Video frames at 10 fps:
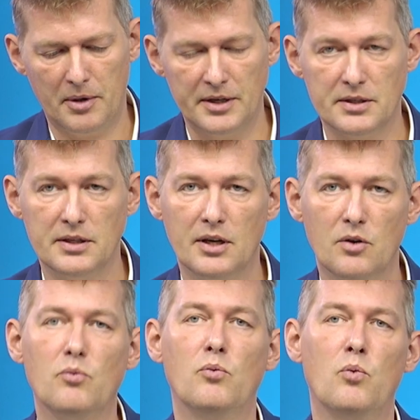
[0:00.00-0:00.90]

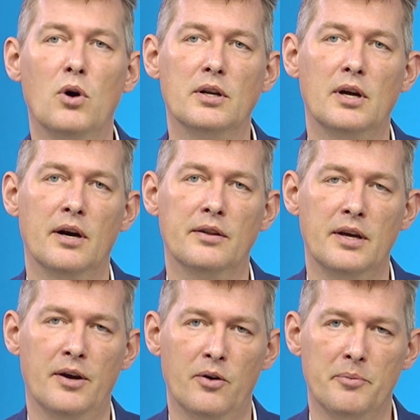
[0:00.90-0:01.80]
seeing what are
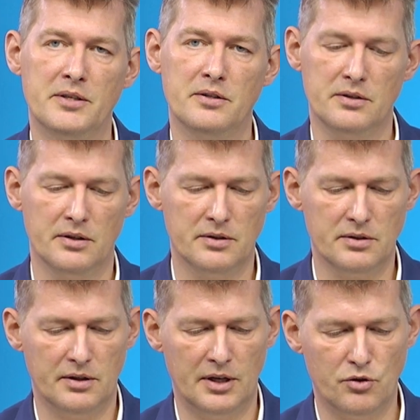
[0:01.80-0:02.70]
the error
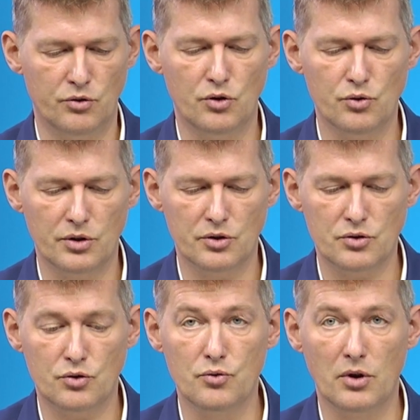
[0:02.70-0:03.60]
messages that your users
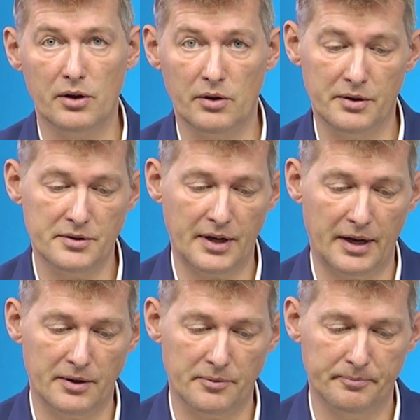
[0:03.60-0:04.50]
do not understand.